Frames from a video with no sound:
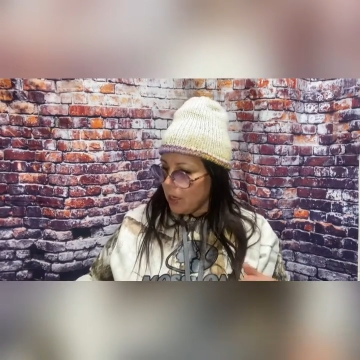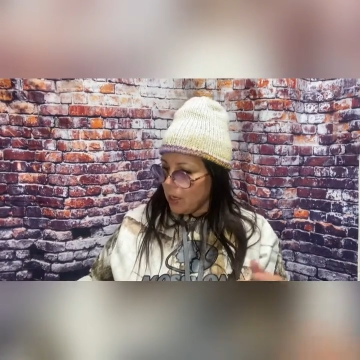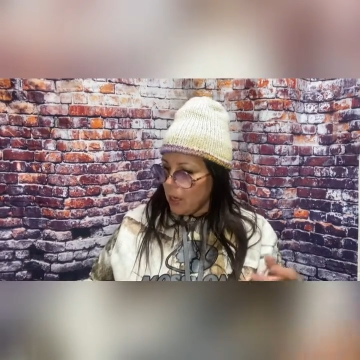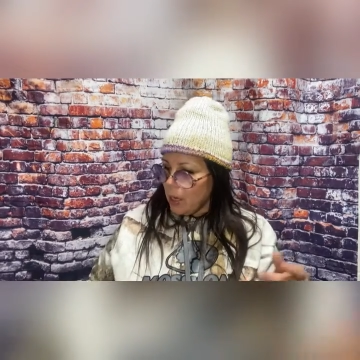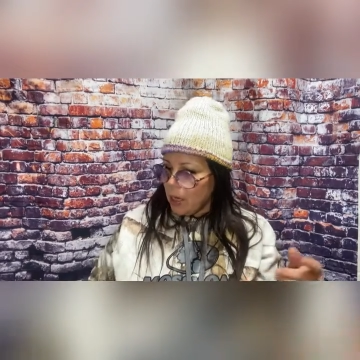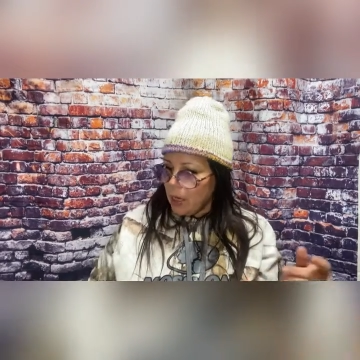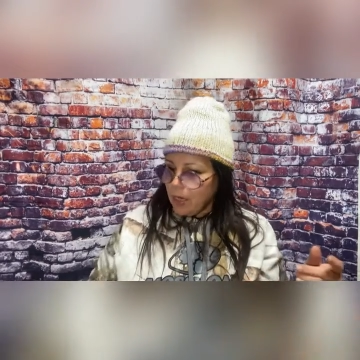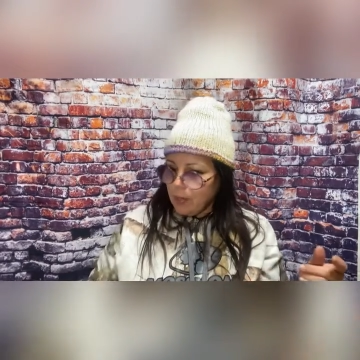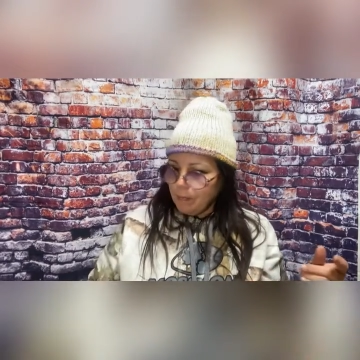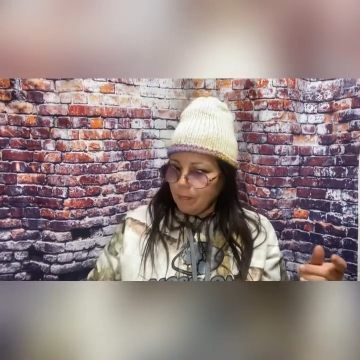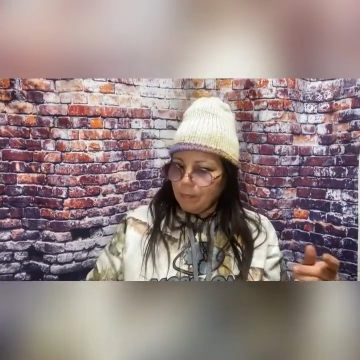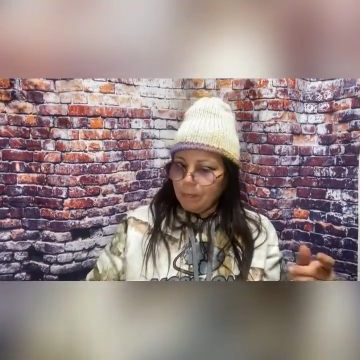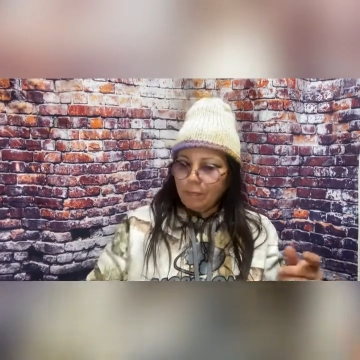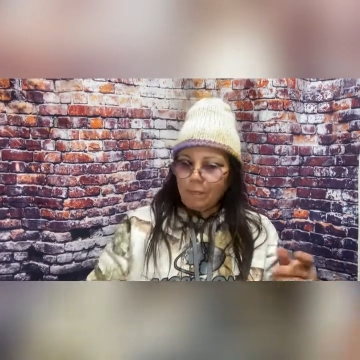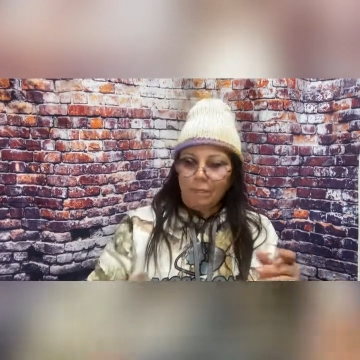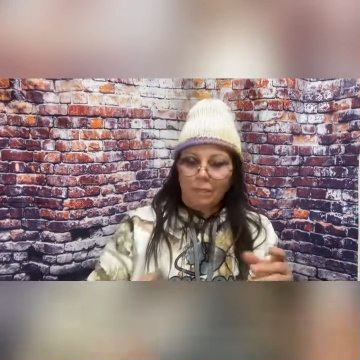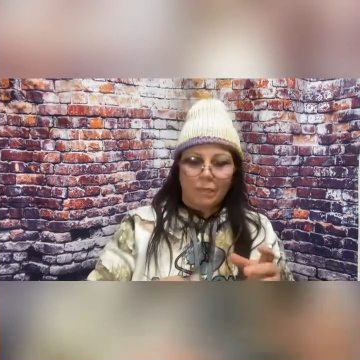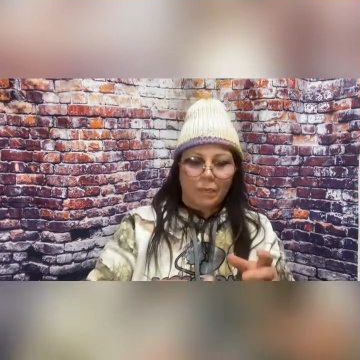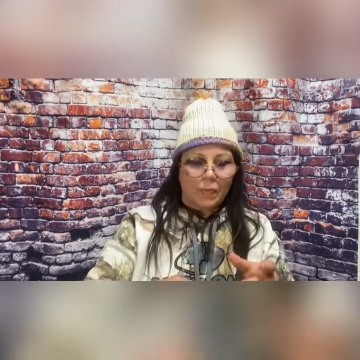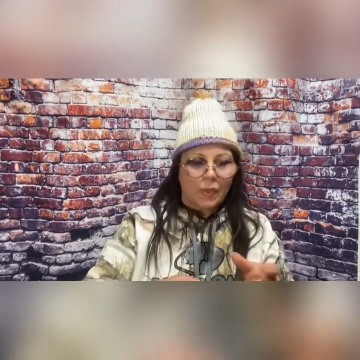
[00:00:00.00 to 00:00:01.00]
got
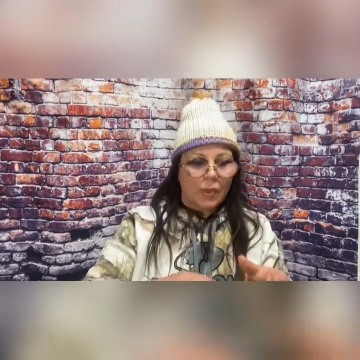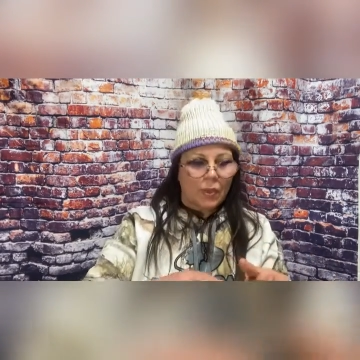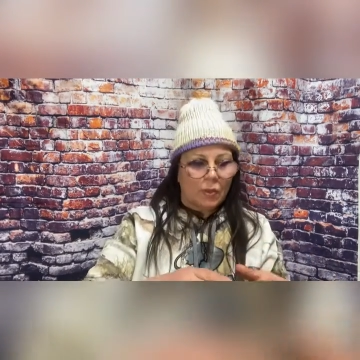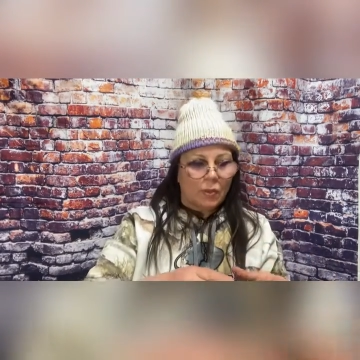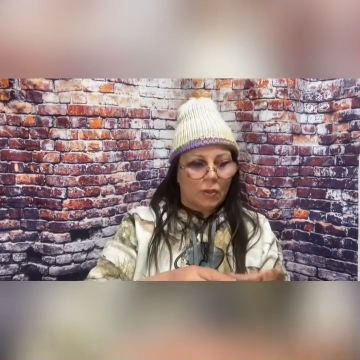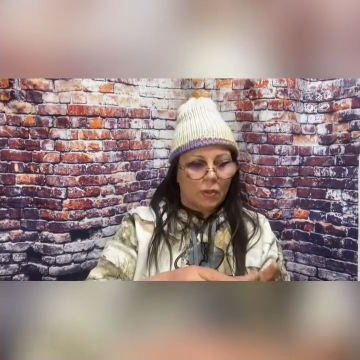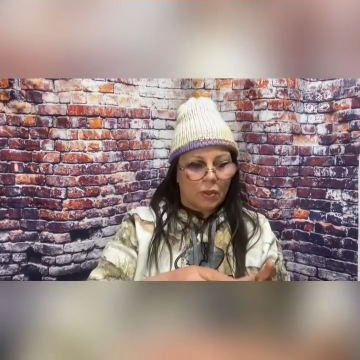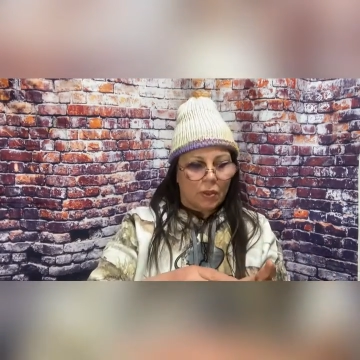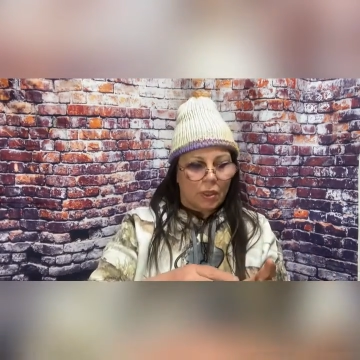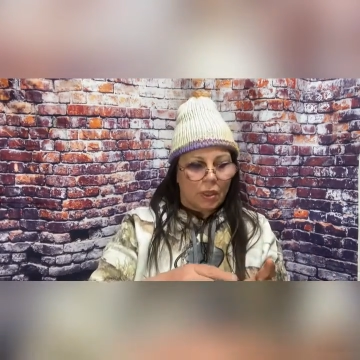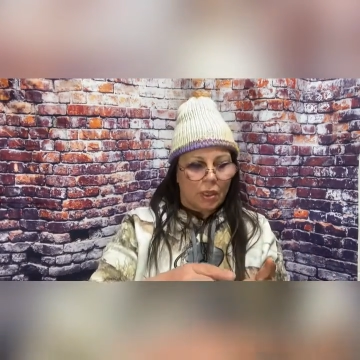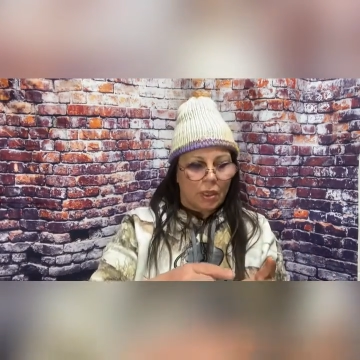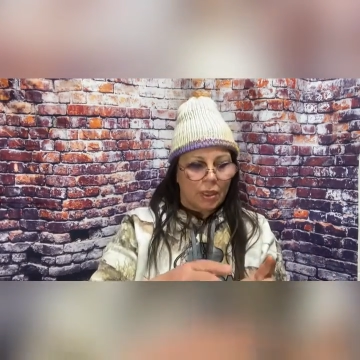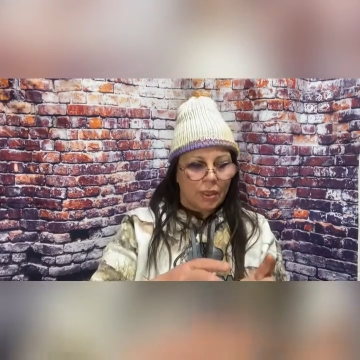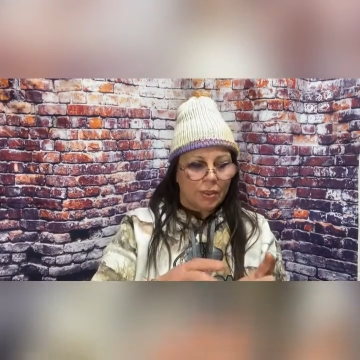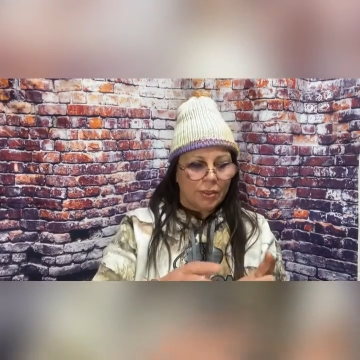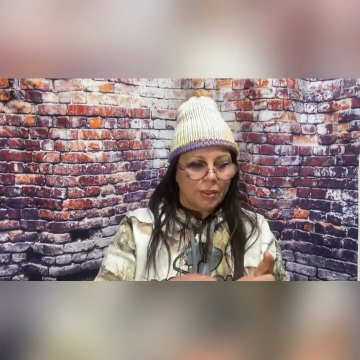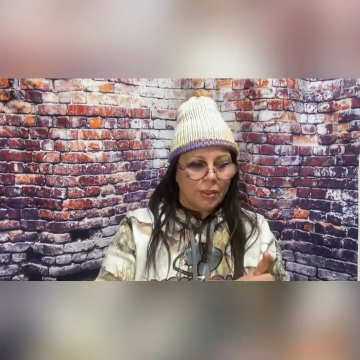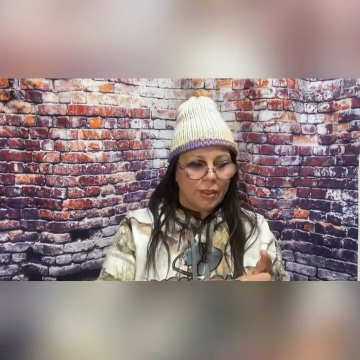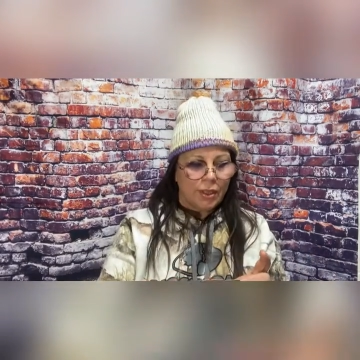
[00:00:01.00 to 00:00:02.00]

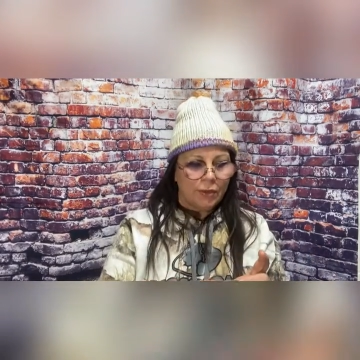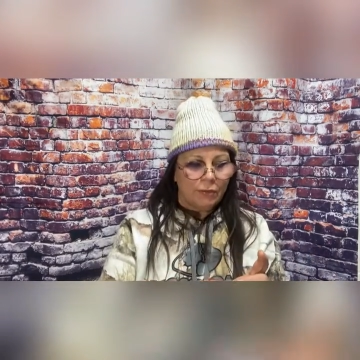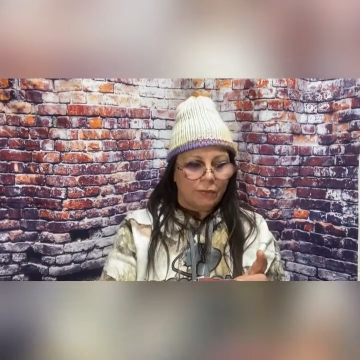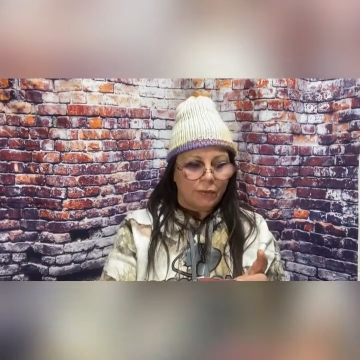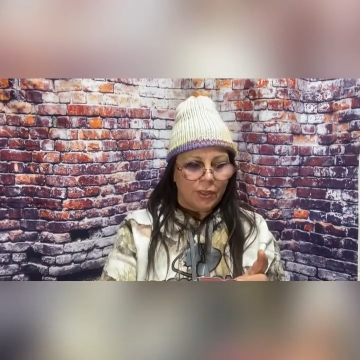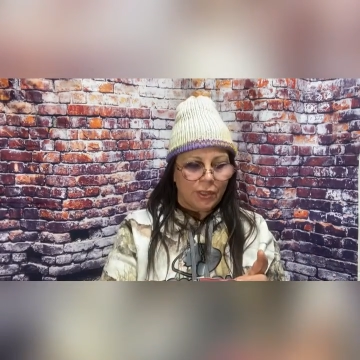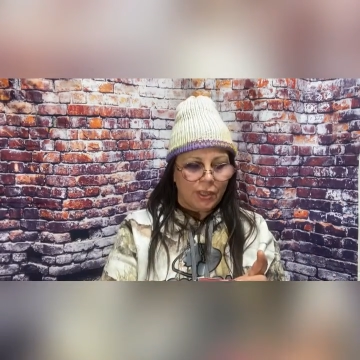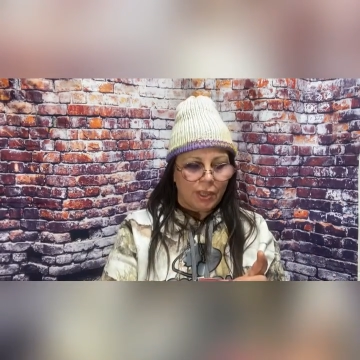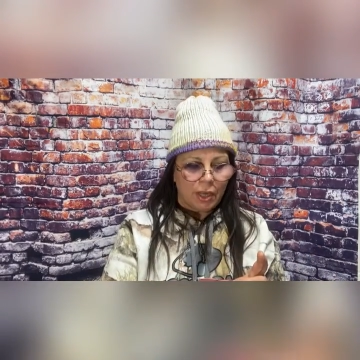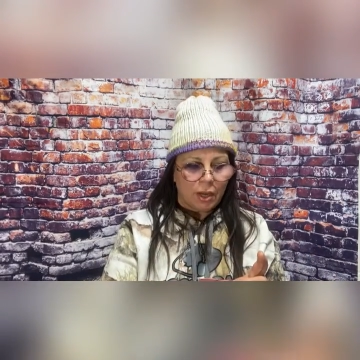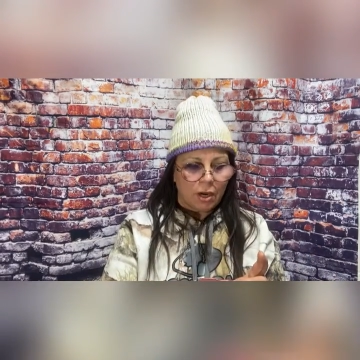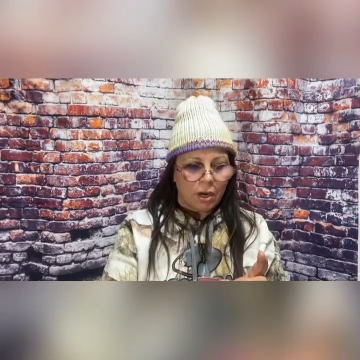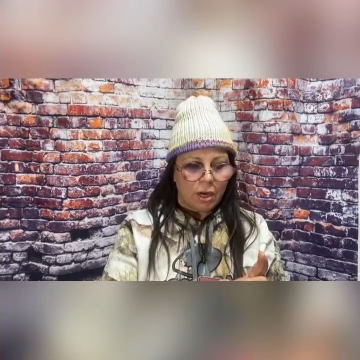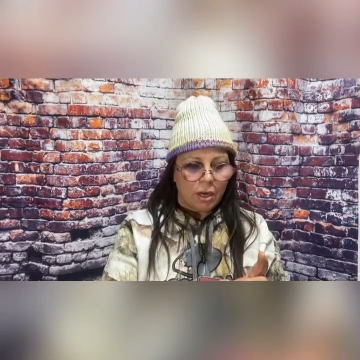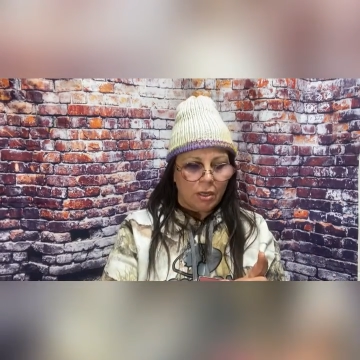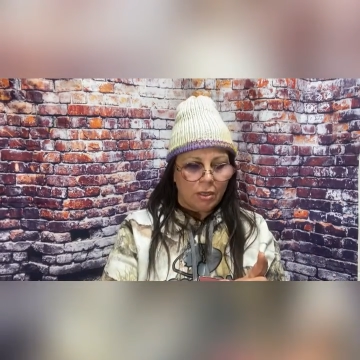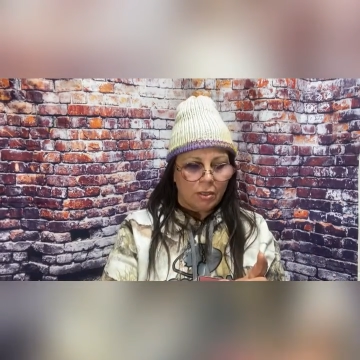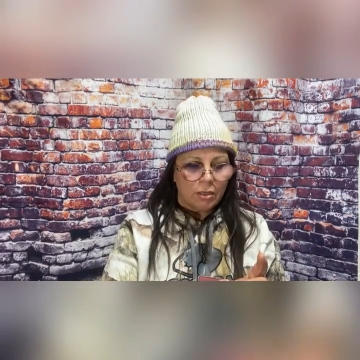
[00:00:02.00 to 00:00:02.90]
is the Viseart